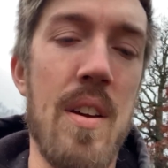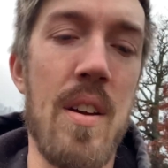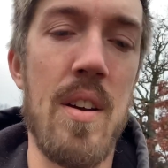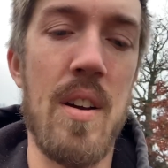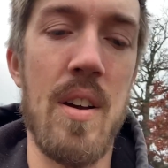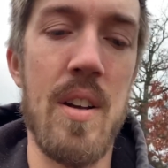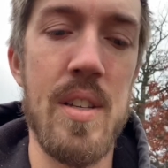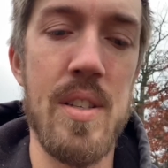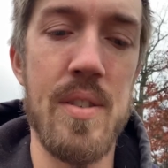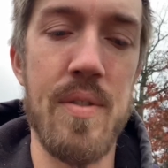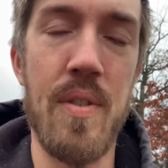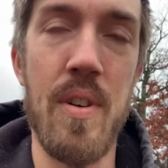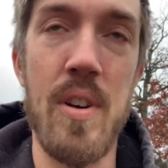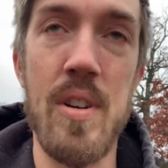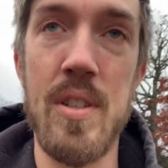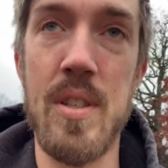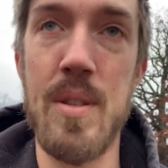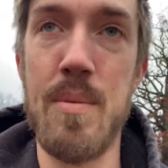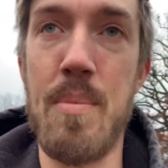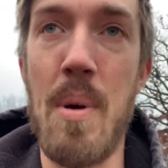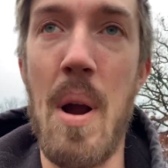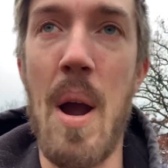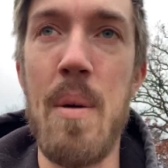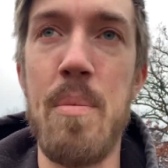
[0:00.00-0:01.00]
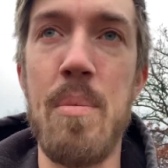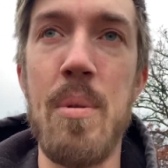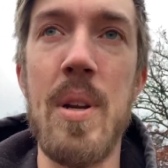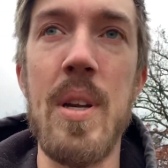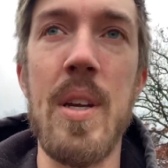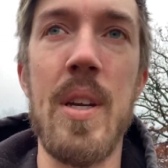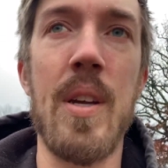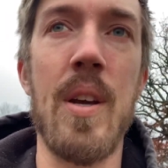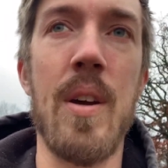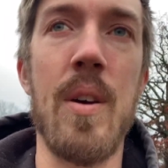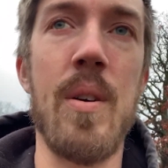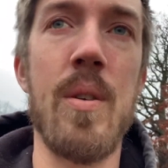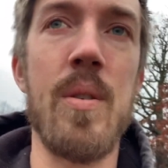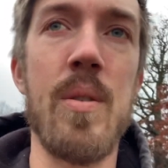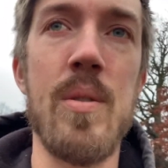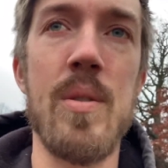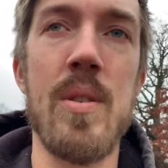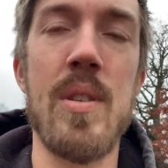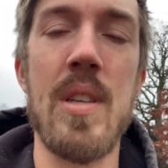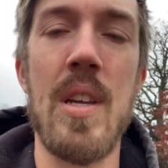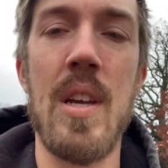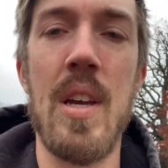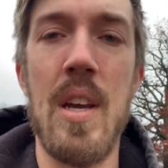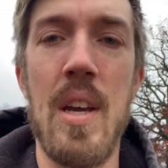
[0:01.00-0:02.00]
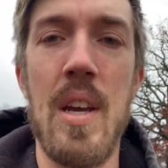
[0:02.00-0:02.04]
as far as the property goes.